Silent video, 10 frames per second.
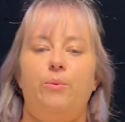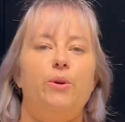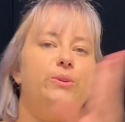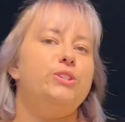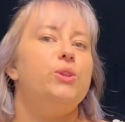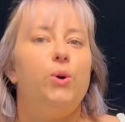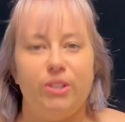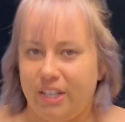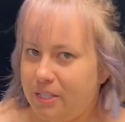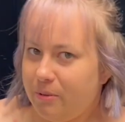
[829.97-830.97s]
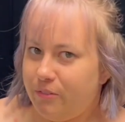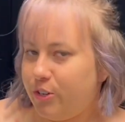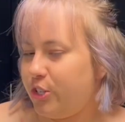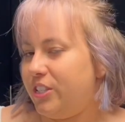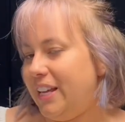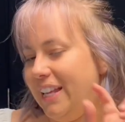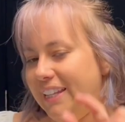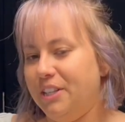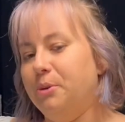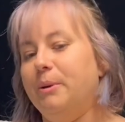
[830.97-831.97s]
we're going to the Old Testament for just a
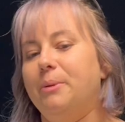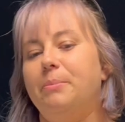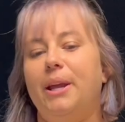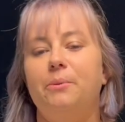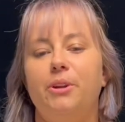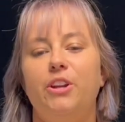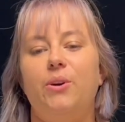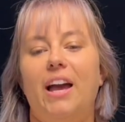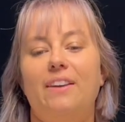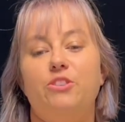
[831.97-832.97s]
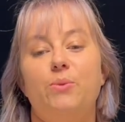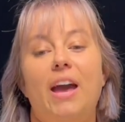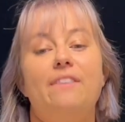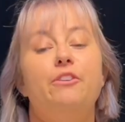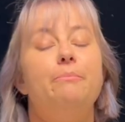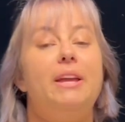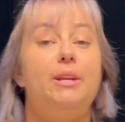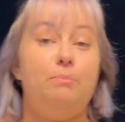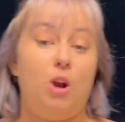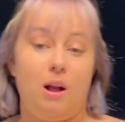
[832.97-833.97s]
little bit, but I want to know have you ever made a
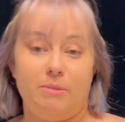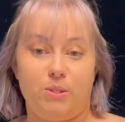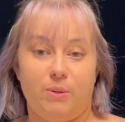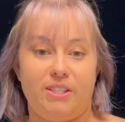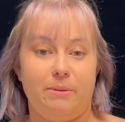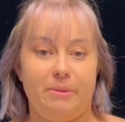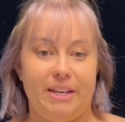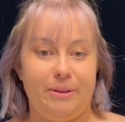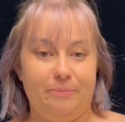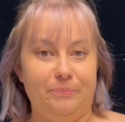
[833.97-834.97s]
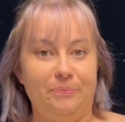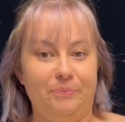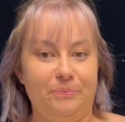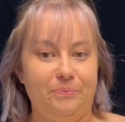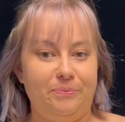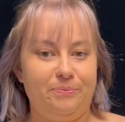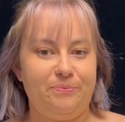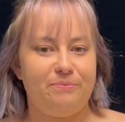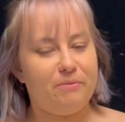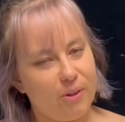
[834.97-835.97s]
promise with somebody?
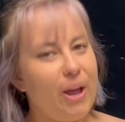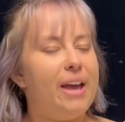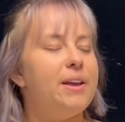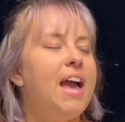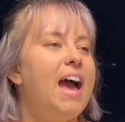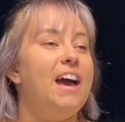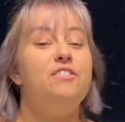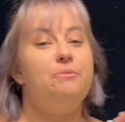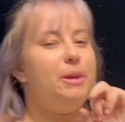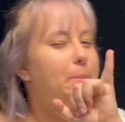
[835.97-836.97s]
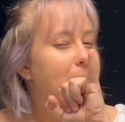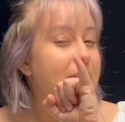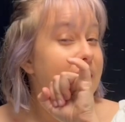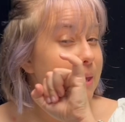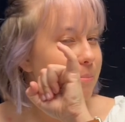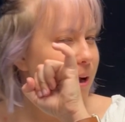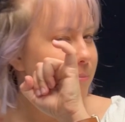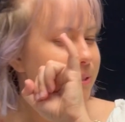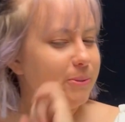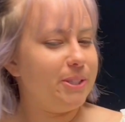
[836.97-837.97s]
Okay. Have you ever made a pinky
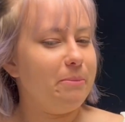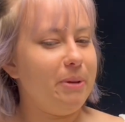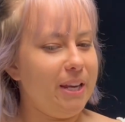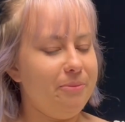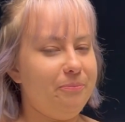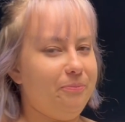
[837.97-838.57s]
promise with somebody?